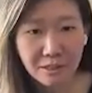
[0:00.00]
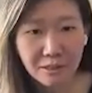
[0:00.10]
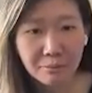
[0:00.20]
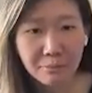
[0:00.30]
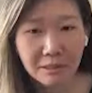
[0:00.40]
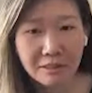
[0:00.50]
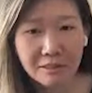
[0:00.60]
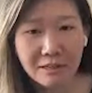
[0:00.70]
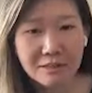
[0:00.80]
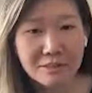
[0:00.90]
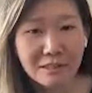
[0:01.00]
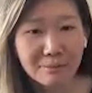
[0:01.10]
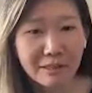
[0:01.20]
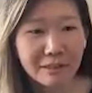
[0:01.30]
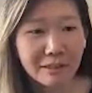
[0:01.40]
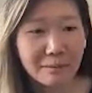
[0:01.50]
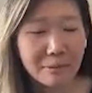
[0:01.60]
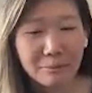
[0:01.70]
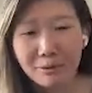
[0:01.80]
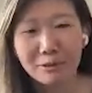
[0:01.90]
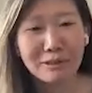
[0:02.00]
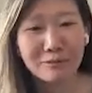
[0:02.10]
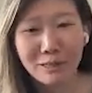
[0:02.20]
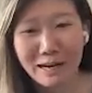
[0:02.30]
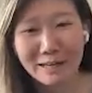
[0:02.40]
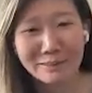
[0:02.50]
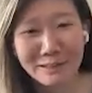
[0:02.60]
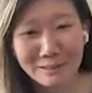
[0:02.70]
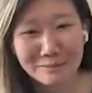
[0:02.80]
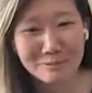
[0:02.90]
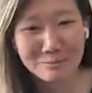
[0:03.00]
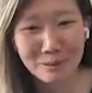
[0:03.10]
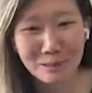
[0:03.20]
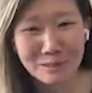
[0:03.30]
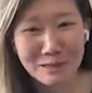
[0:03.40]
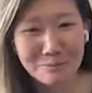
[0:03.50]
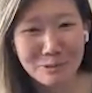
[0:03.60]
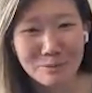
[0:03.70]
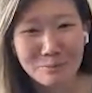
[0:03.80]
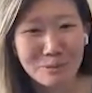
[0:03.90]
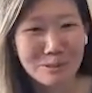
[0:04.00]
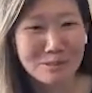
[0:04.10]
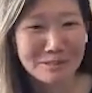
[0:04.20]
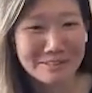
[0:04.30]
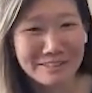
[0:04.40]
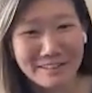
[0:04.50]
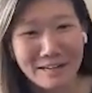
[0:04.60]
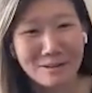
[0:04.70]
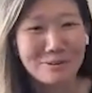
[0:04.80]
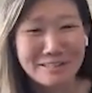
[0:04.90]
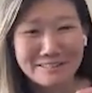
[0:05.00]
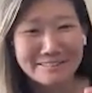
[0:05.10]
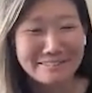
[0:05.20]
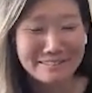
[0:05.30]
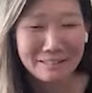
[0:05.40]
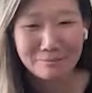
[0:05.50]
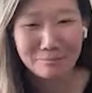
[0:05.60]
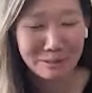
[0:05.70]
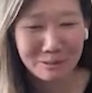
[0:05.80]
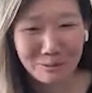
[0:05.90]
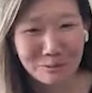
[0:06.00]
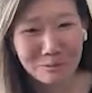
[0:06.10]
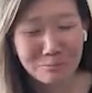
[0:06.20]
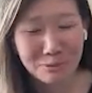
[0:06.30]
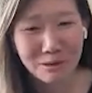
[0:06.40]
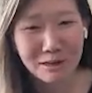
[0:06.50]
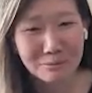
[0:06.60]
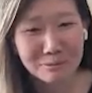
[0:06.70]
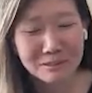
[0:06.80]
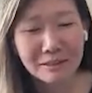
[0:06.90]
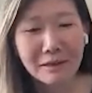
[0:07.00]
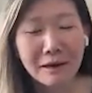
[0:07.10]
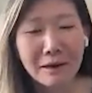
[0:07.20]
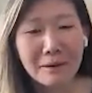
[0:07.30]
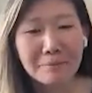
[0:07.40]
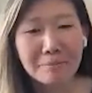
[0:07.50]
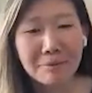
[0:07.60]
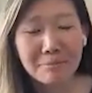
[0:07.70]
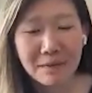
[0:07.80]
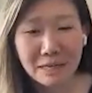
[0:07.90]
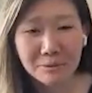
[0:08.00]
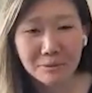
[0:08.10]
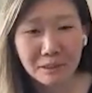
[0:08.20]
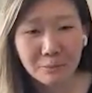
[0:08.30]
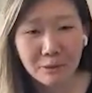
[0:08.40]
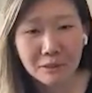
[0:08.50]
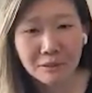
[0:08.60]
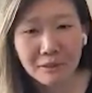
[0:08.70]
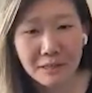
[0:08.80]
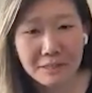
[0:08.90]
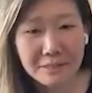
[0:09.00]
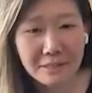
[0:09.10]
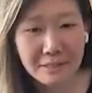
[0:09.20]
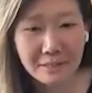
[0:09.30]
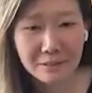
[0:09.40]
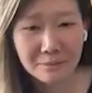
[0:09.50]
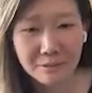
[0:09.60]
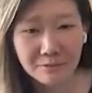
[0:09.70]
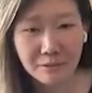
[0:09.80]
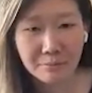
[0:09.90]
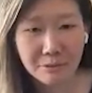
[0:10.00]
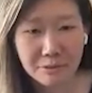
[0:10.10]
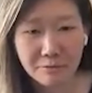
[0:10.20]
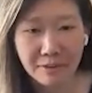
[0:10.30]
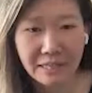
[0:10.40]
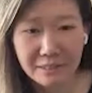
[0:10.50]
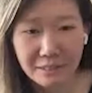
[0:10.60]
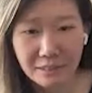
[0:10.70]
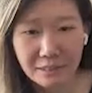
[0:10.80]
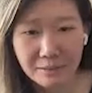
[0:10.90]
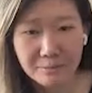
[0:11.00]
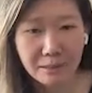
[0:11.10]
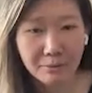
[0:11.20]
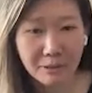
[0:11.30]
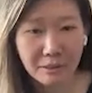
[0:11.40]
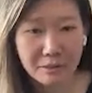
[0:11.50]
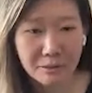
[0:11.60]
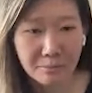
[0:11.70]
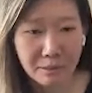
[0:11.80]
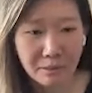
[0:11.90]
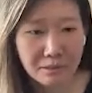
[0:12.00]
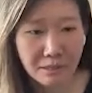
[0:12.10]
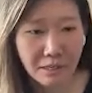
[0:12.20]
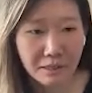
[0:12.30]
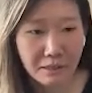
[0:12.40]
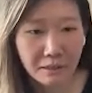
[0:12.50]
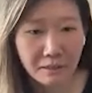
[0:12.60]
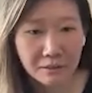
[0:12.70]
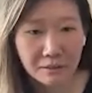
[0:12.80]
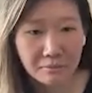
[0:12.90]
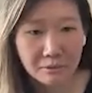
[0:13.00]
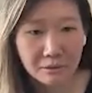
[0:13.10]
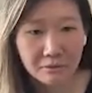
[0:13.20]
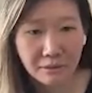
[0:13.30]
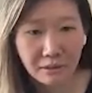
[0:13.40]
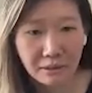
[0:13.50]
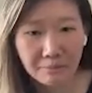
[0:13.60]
there, but it does seem like people aren't even at that spot yet. Most people are just like, how do I just type a new prompt manually? What are you guys seeing in terms of the most advanced teams? Like, where is the puck skating in terms of